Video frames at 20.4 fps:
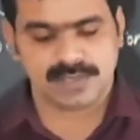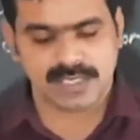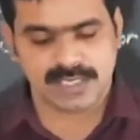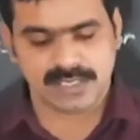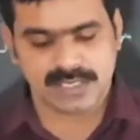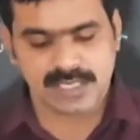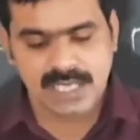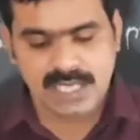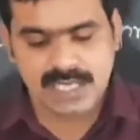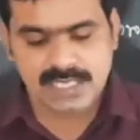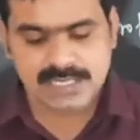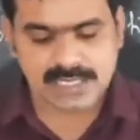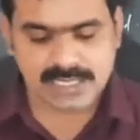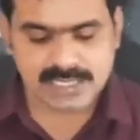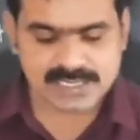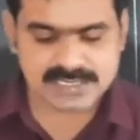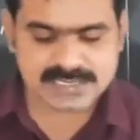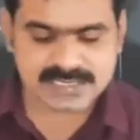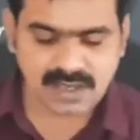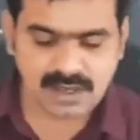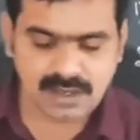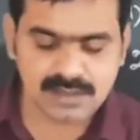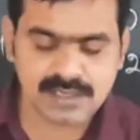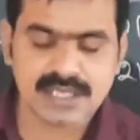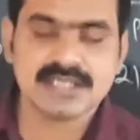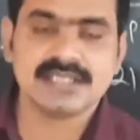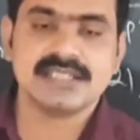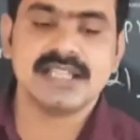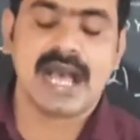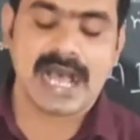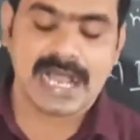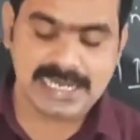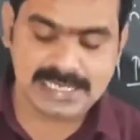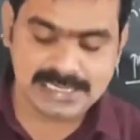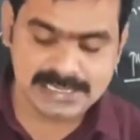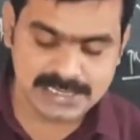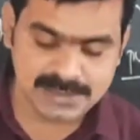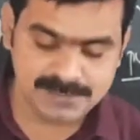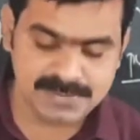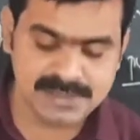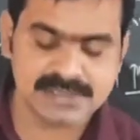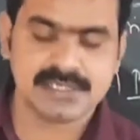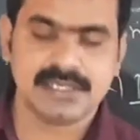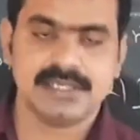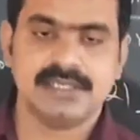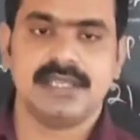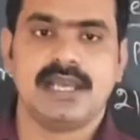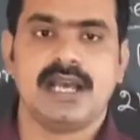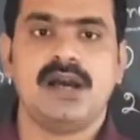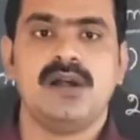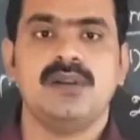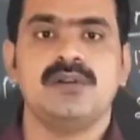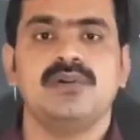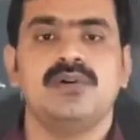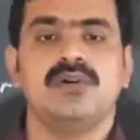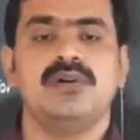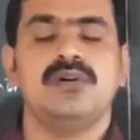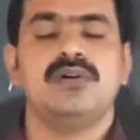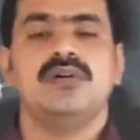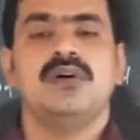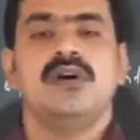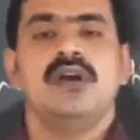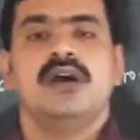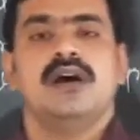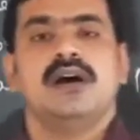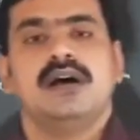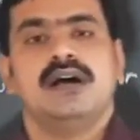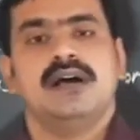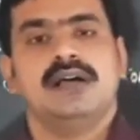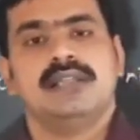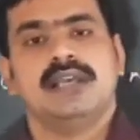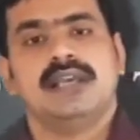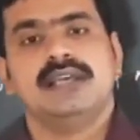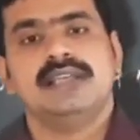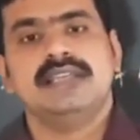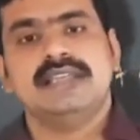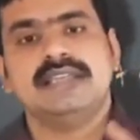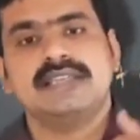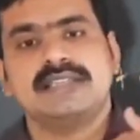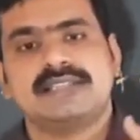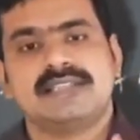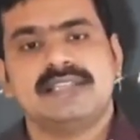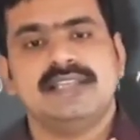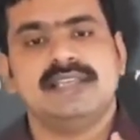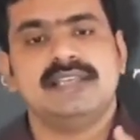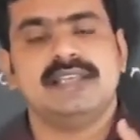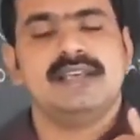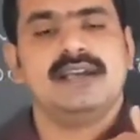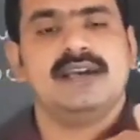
Okay, that is called as unlimited. They have no they easily